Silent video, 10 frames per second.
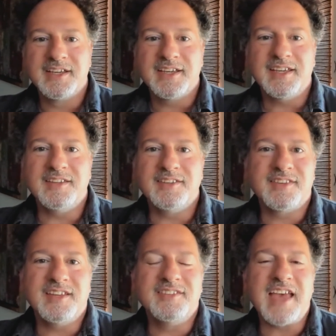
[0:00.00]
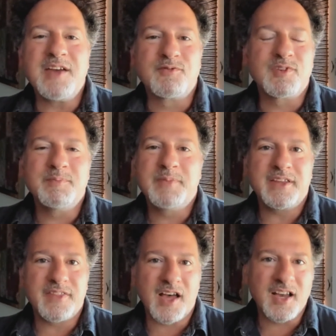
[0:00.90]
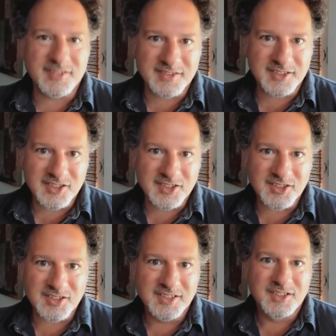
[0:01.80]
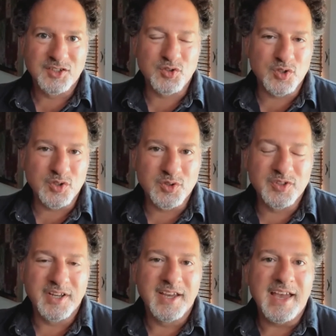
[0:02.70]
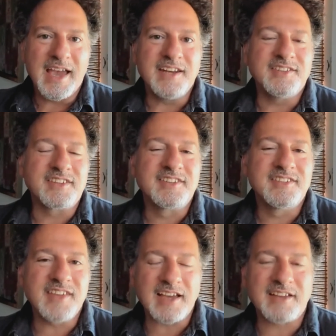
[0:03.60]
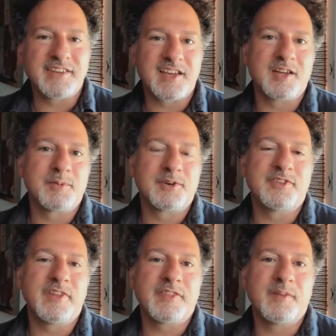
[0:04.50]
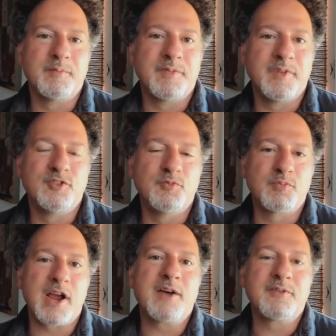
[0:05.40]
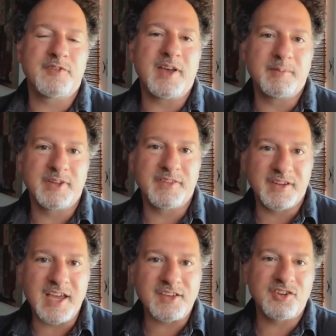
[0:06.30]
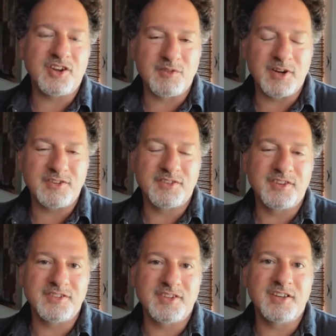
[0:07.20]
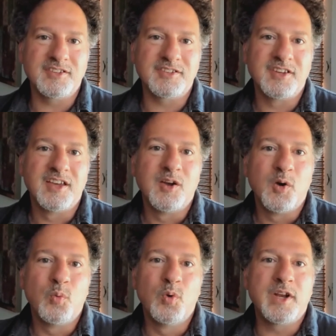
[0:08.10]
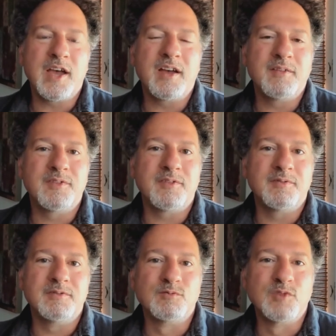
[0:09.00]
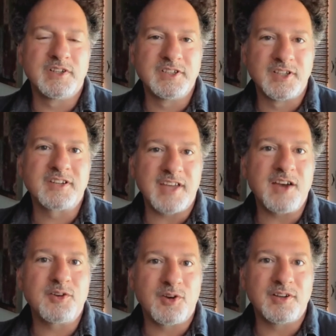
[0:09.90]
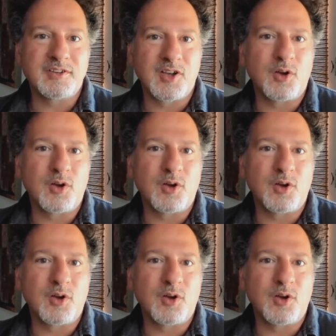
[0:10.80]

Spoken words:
he's every bit the hustler, crude, and he's exactly the kind of person that the Brown family, the next generation, the sons, would have really looked down on,